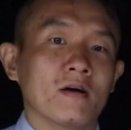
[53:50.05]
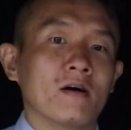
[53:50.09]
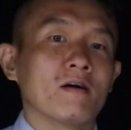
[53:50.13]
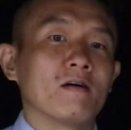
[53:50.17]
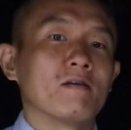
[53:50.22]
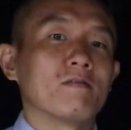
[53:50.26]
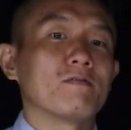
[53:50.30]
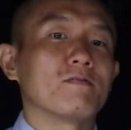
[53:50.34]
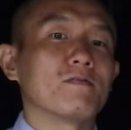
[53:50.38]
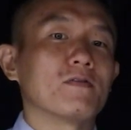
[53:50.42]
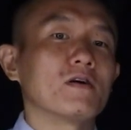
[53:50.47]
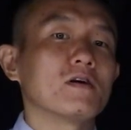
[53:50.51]

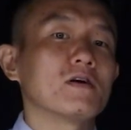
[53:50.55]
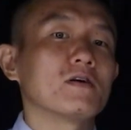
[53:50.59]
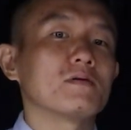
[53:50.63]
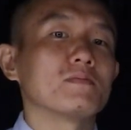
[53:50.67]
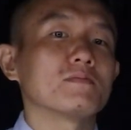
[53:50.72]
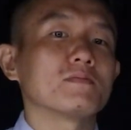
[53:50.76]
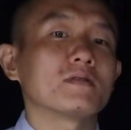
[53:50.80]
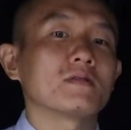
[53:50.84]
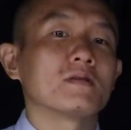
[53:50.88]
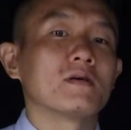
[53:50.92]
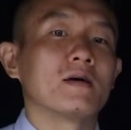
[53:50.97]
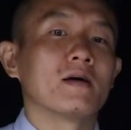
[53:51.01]

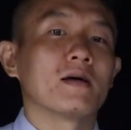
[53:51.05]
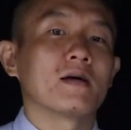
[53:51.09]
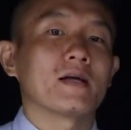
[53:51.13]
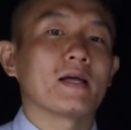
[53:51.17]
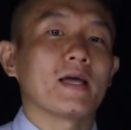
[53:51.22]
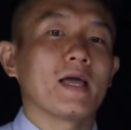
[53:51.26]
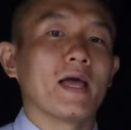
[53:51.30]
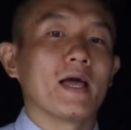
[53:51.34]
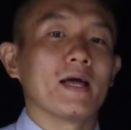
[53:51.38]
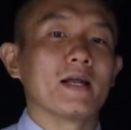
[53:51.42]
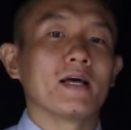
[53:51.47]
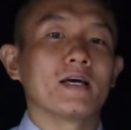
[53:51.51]
firms
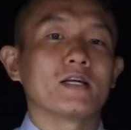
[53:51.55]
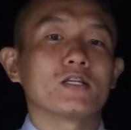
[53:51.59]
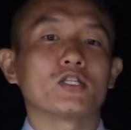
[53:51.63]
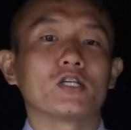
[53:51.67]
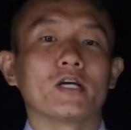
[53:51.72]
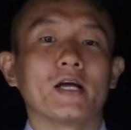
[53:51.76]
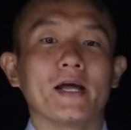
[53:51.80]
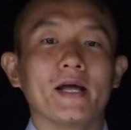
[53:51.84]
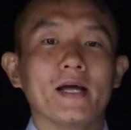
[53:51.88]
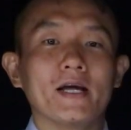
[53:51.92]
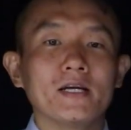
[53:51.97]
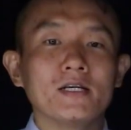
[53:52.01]
can
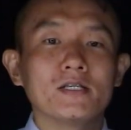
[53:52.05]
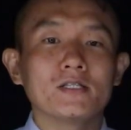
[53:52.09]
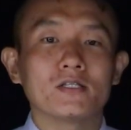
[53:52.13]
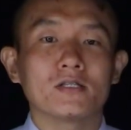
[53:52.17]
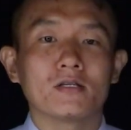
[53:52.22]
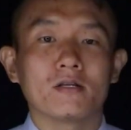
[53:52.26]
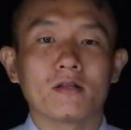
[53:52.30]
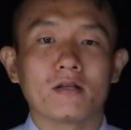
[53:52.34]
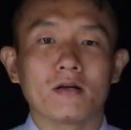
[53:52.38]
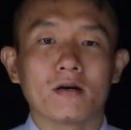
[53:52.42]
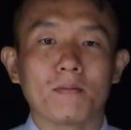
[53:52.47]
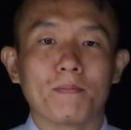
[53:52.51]
change
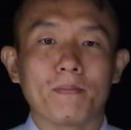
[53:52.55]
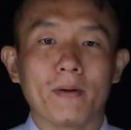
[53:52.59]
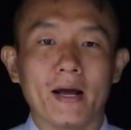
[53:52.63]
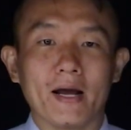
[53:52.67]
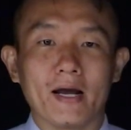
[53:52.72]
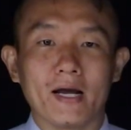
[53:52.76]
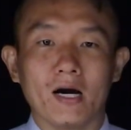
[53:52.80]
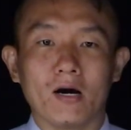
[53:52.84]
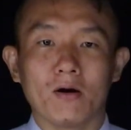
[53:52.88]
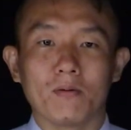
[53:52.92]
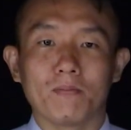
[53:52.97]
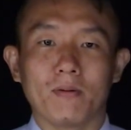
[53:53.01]
their
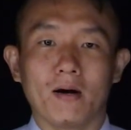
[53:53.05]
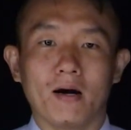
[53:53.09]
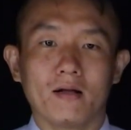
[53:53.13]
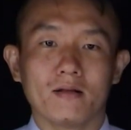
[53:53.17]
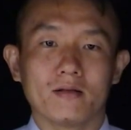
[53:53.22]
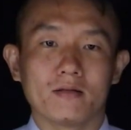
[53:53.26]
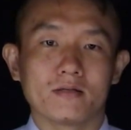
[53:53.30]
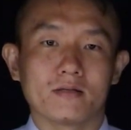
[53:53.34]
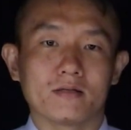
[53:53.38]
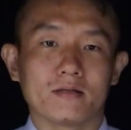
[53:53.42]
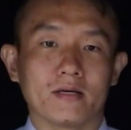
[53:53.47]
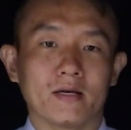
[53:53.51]
payout
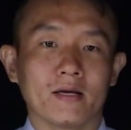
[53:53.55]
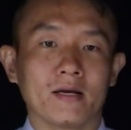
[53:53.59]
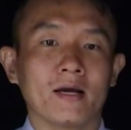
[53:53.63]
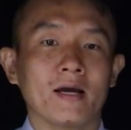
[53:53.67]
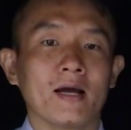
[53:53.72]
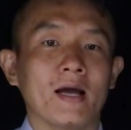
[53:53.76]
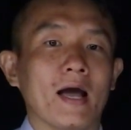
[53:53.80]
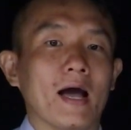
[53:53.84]
policy